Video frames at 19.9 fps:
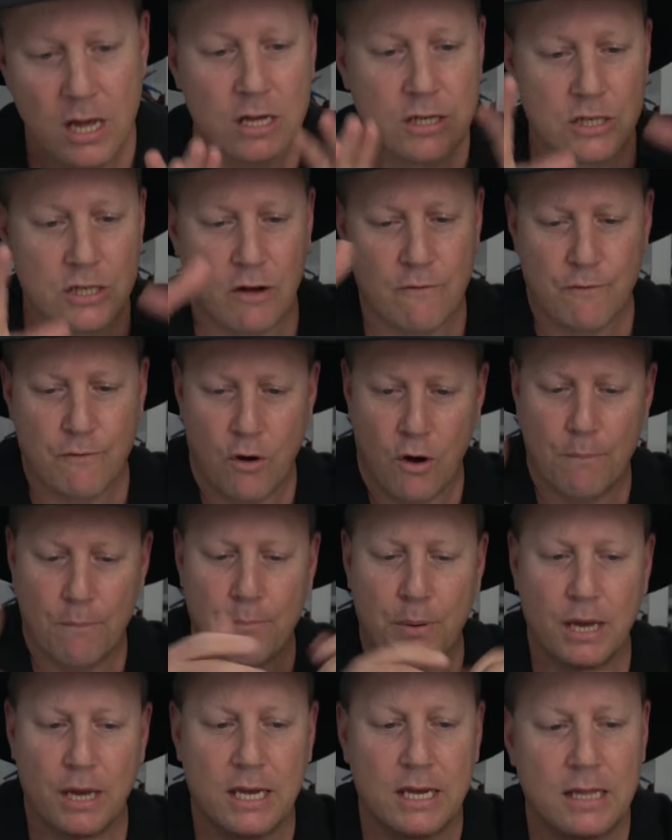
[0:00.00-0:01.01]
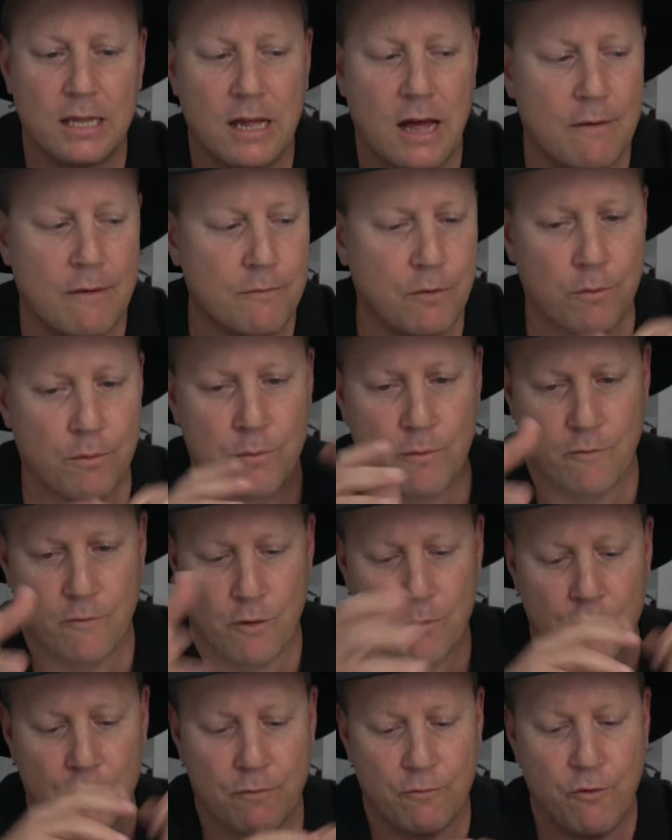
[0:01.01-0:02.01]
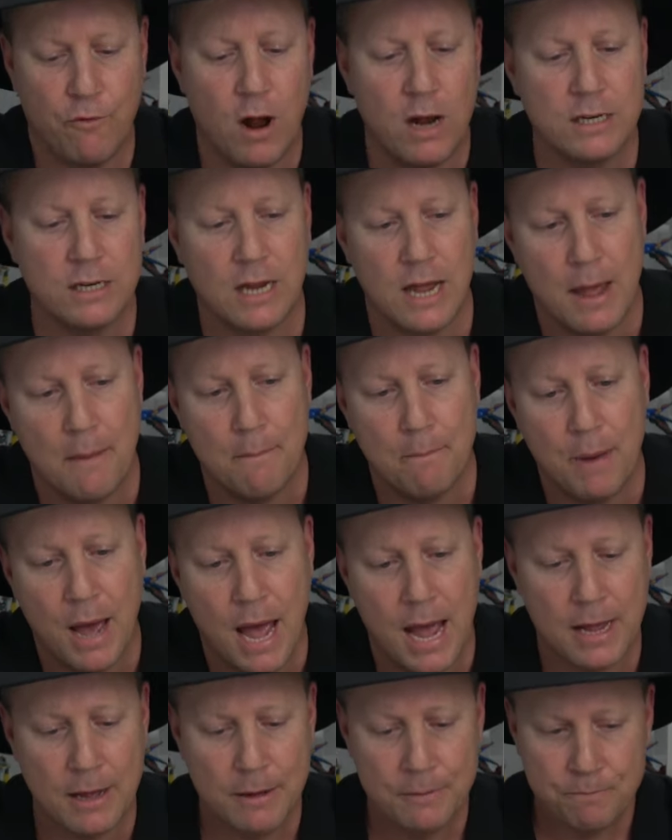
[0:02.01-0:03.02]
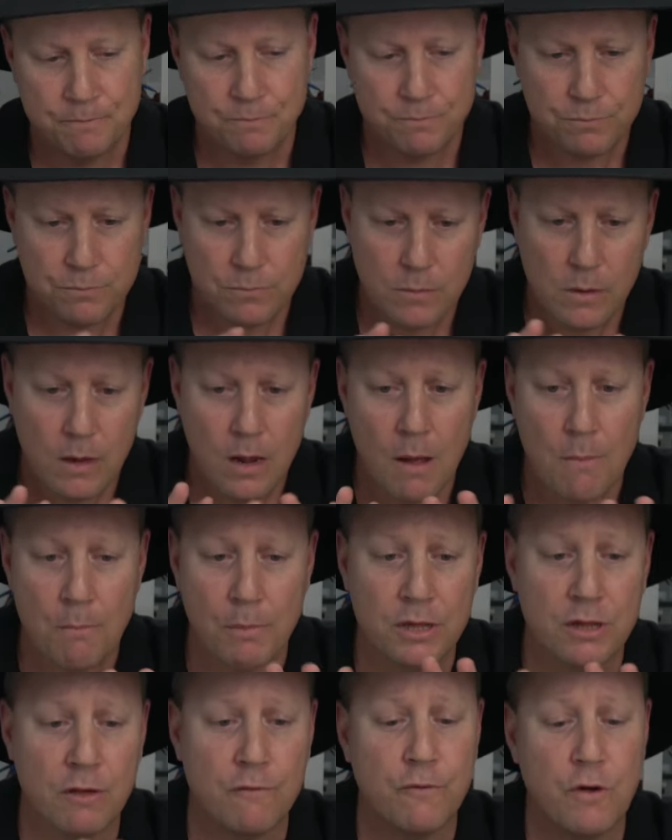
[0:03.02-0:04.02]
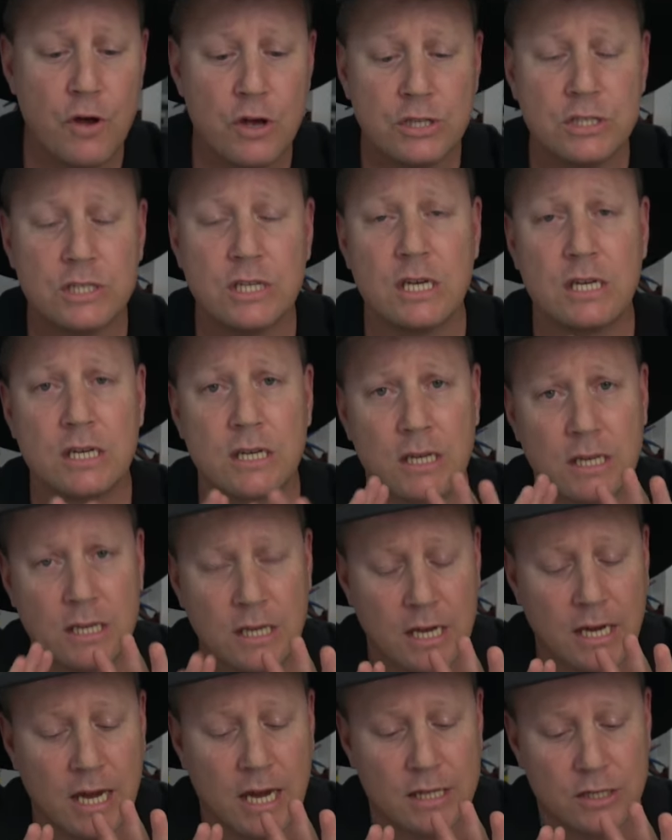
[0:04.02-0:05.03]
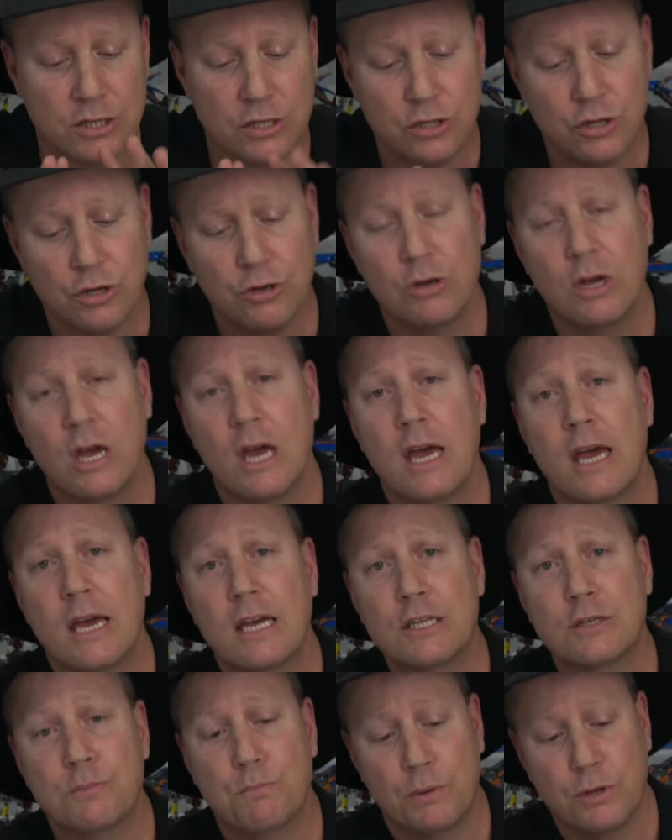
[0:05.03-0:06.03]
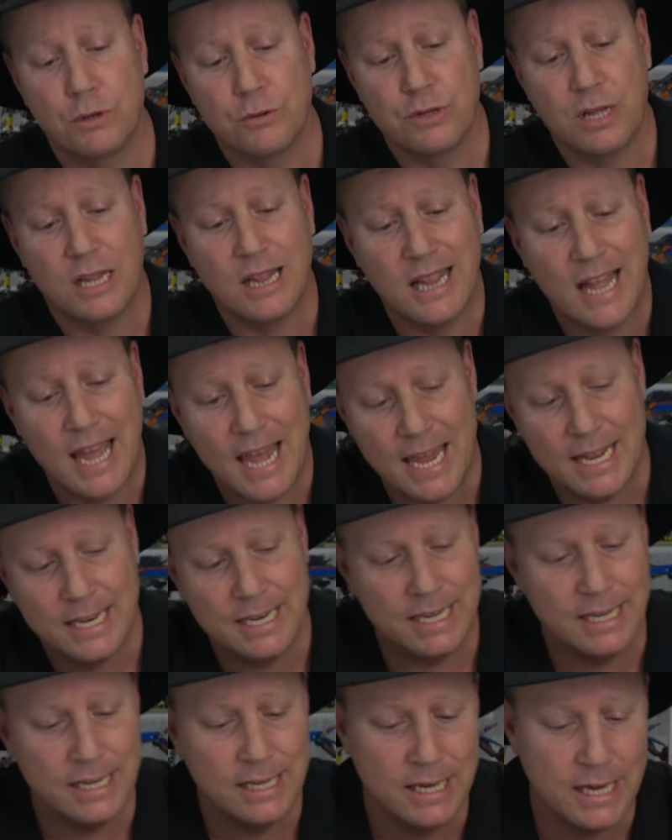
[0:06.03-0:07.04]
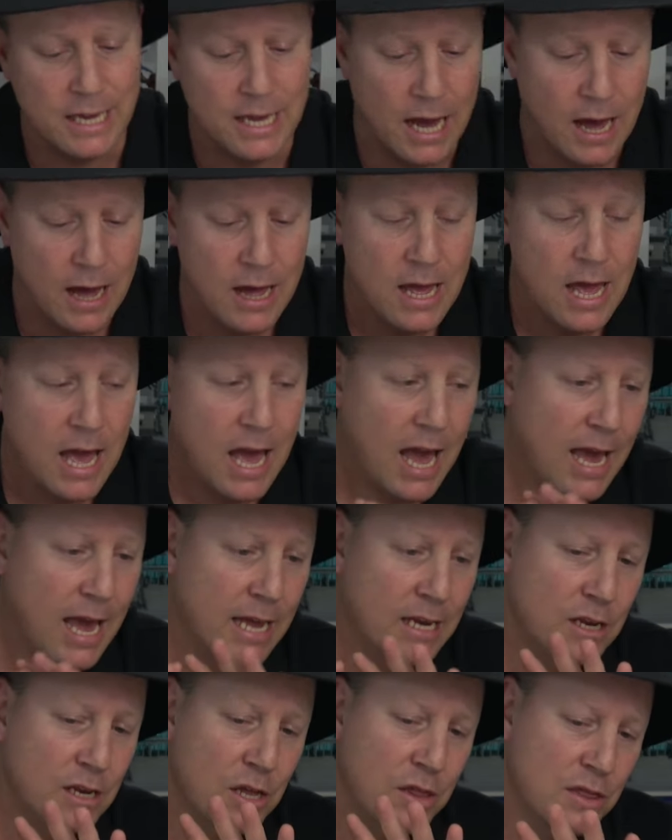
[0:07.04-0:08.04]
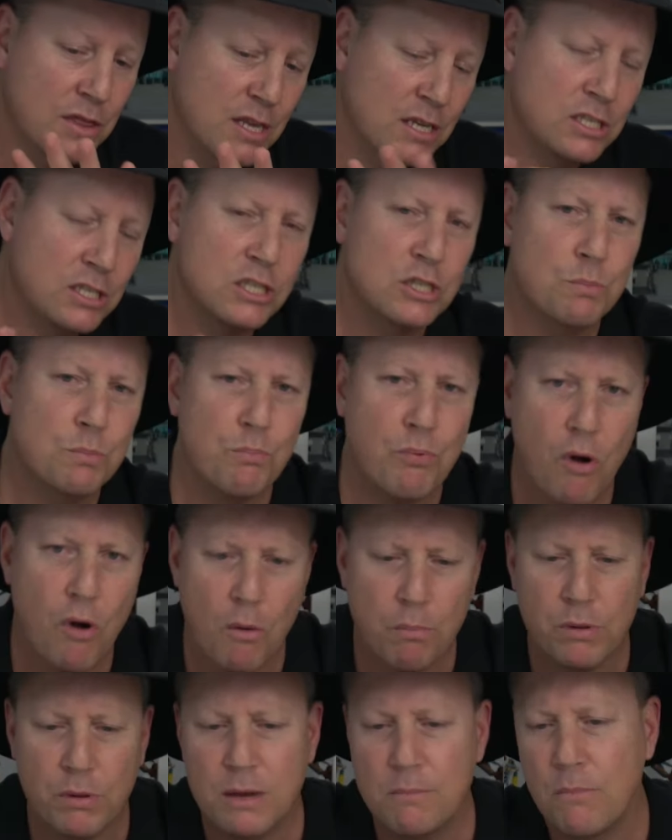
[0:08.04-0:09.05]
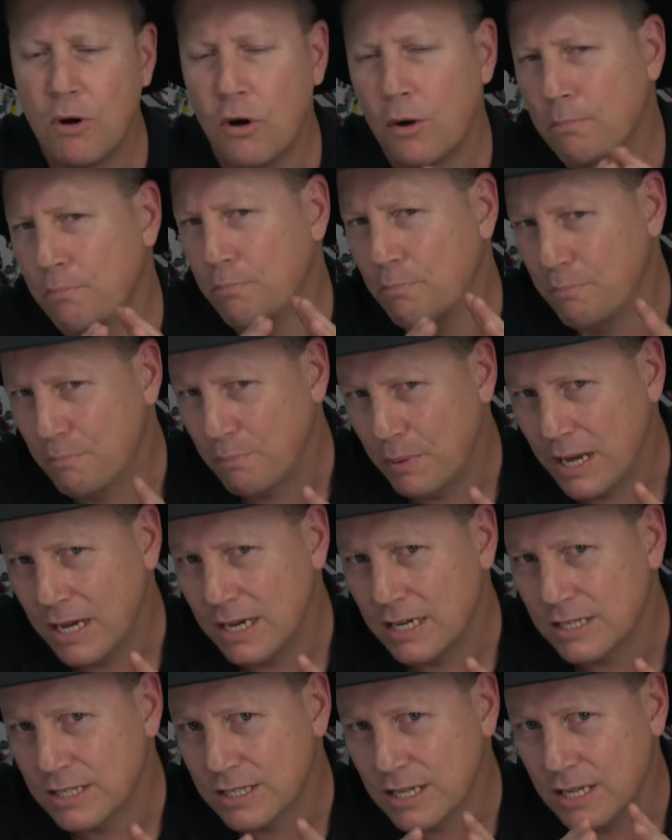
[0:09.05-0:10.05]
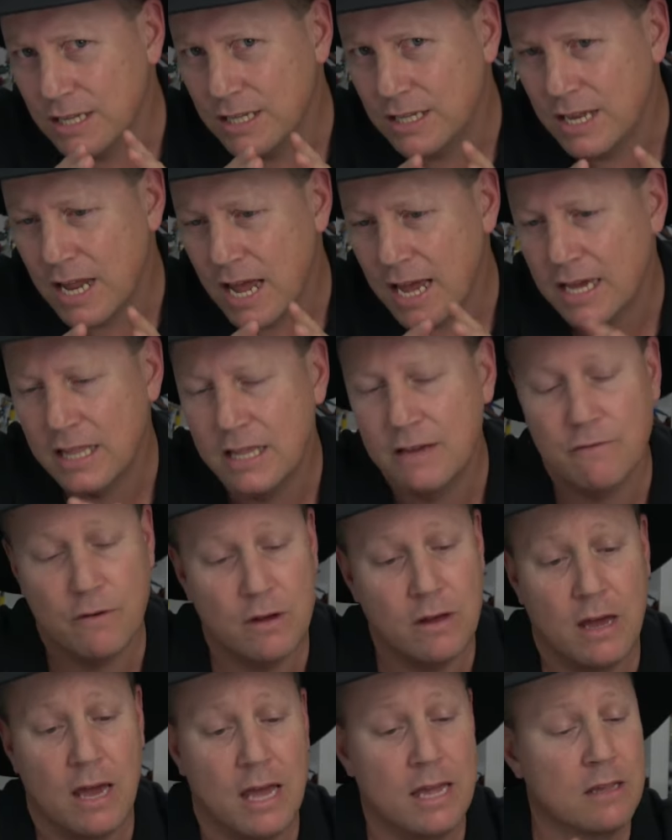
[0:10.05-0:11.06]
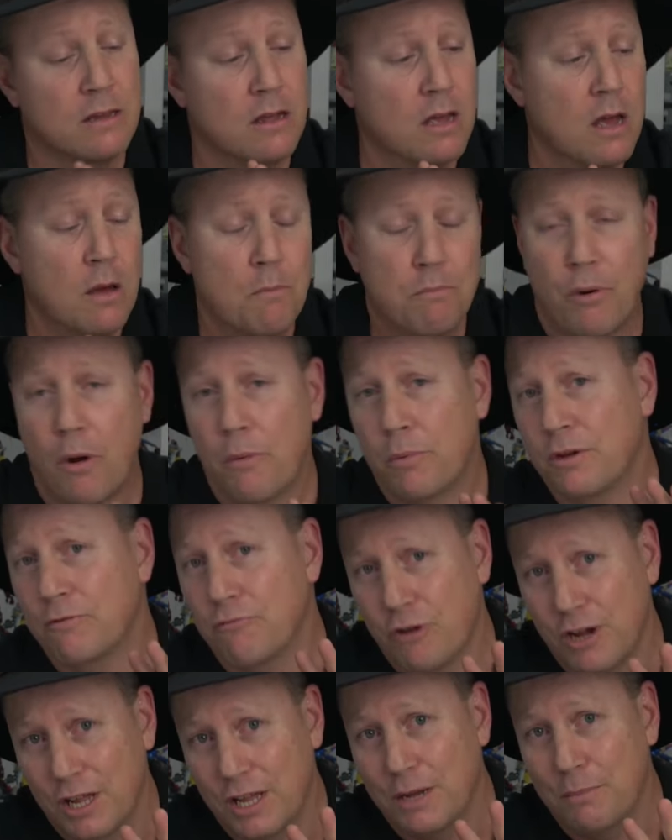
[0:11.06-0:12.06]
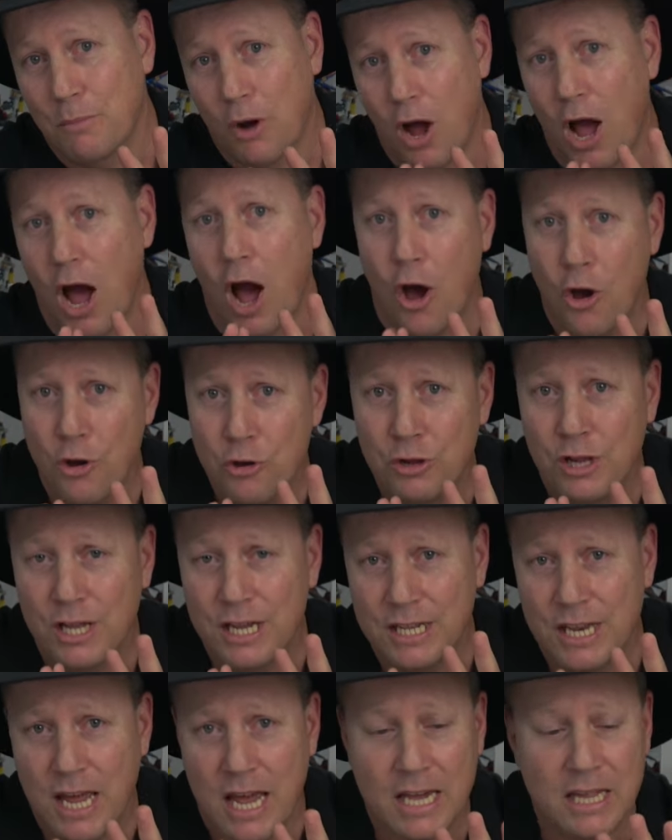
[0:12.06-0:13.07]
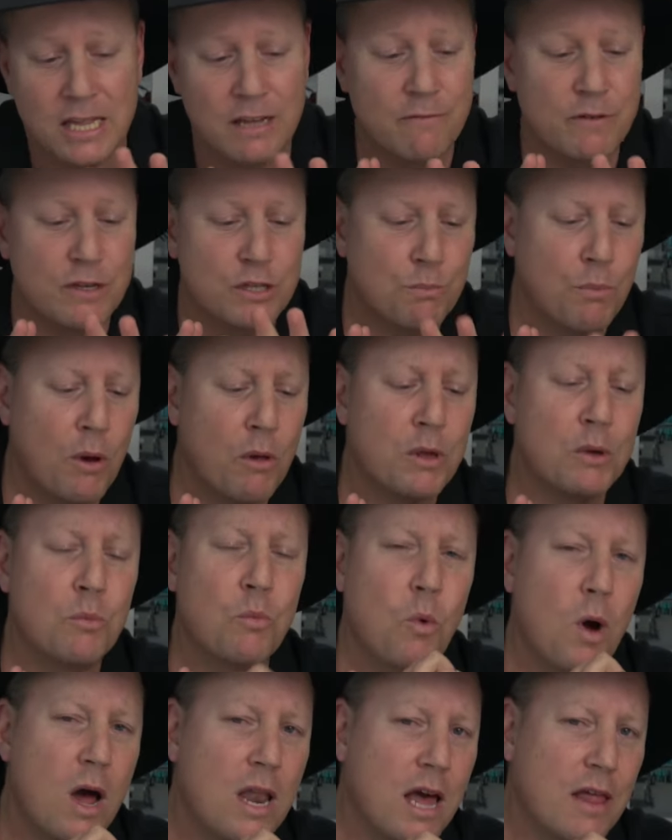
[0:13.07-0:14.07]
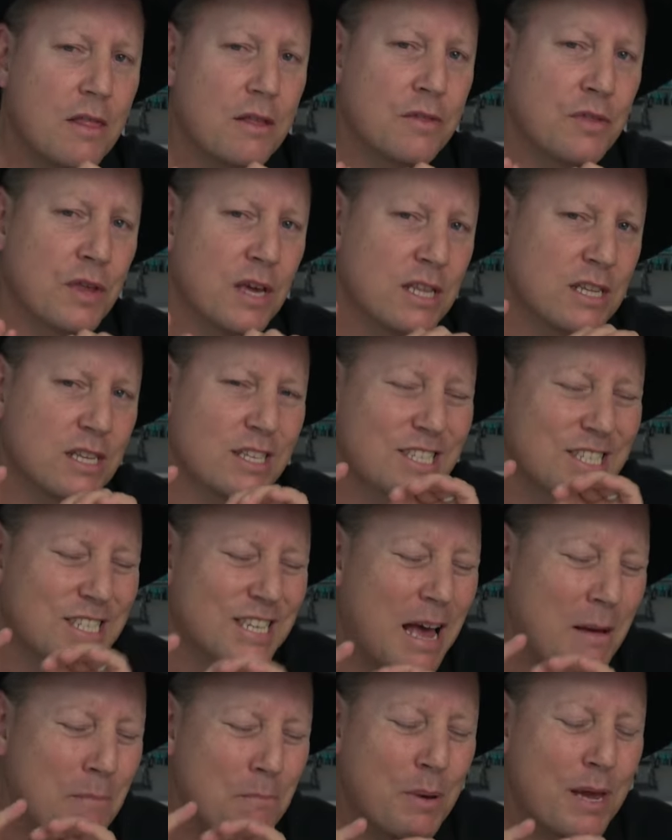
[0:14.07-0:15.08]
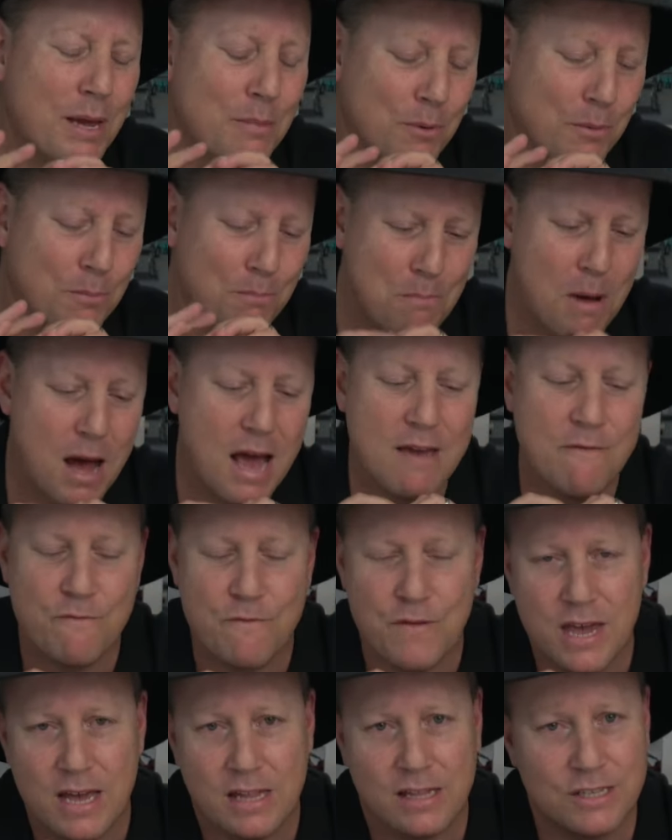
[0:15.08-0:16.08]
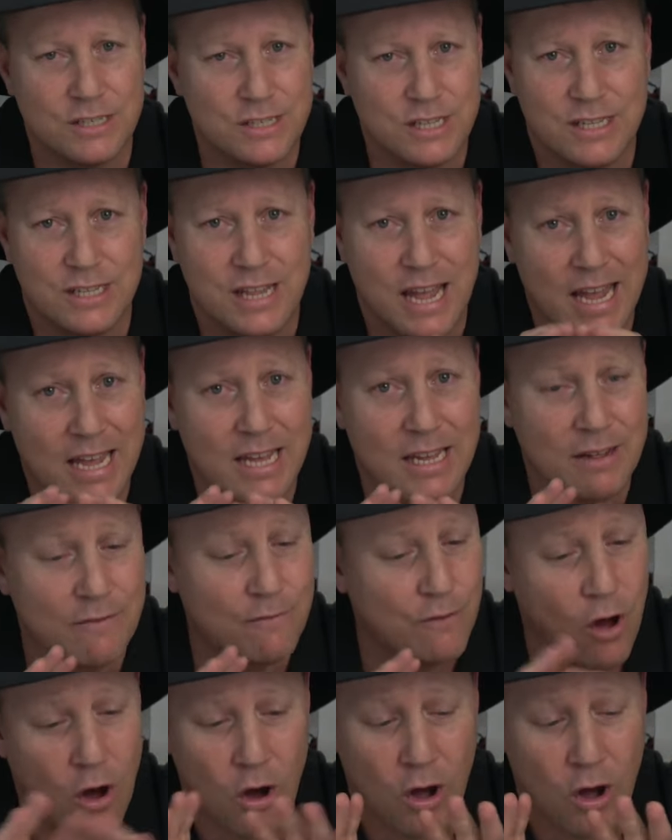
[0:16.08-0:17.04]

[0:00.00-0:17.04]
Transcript: So I find picking it up from the front and back. But the first thing you get to do is build the landing gear, and this is probably my biggest negative, and probably really my only negative. There's probably one other thing that some people may feel is a negative.